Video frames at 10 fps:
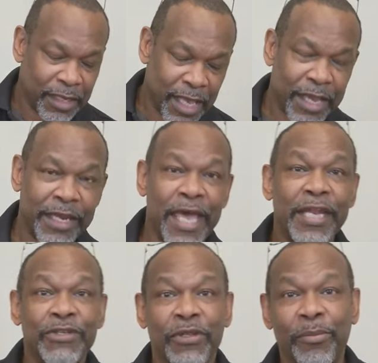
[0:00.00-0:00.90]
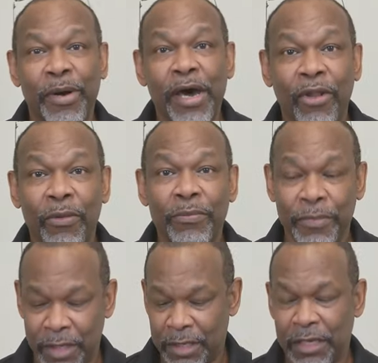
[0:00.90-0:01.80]
I can add it to the bottle
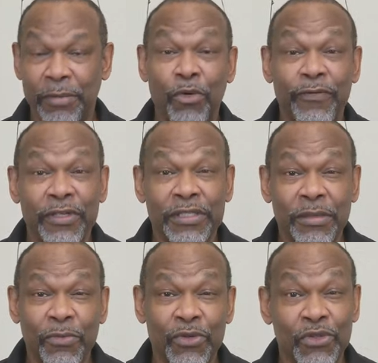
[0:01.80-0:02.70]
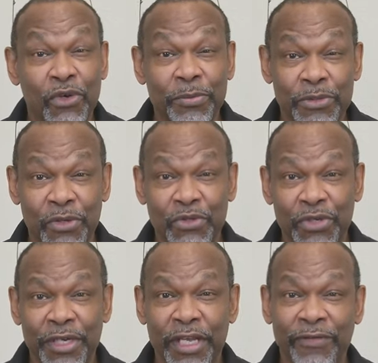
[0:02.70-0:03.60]
I'm more of a simple syrup
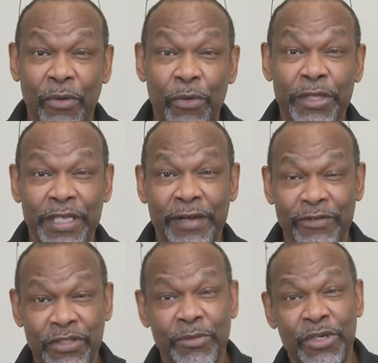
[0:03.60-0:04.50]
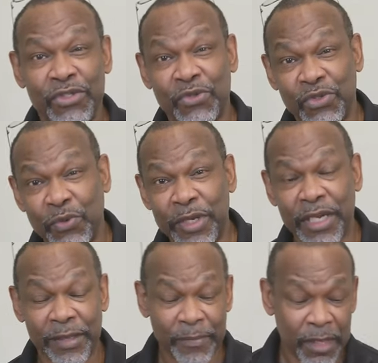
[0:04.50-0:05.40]
solution if I wanted to have some additional
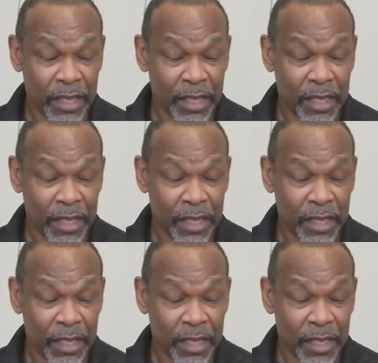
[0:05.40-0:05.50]
sweetening.